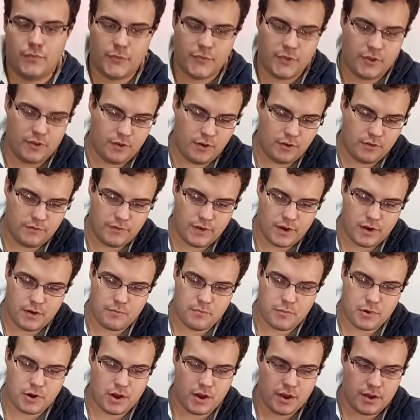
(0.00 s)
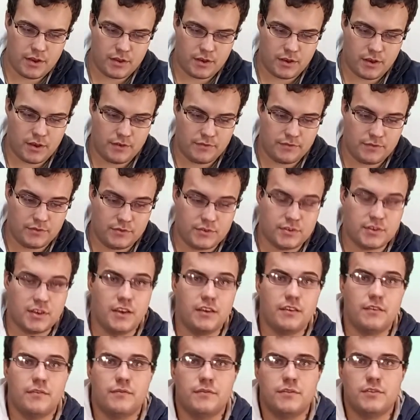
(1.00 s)
Not very bright, I have to
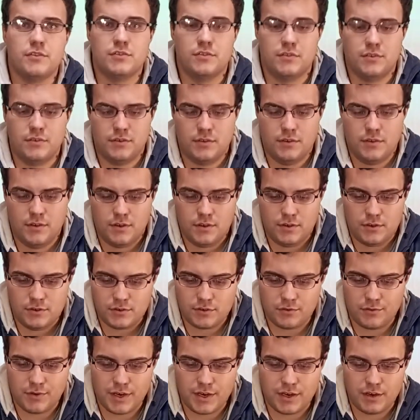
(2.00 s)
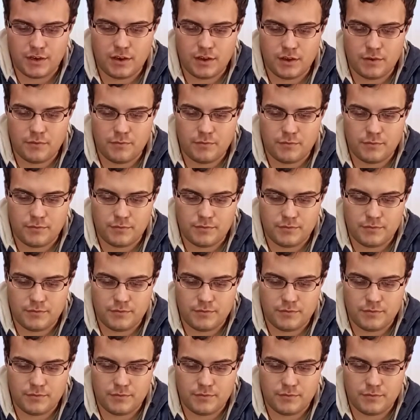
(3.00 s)
say. It's quite a dim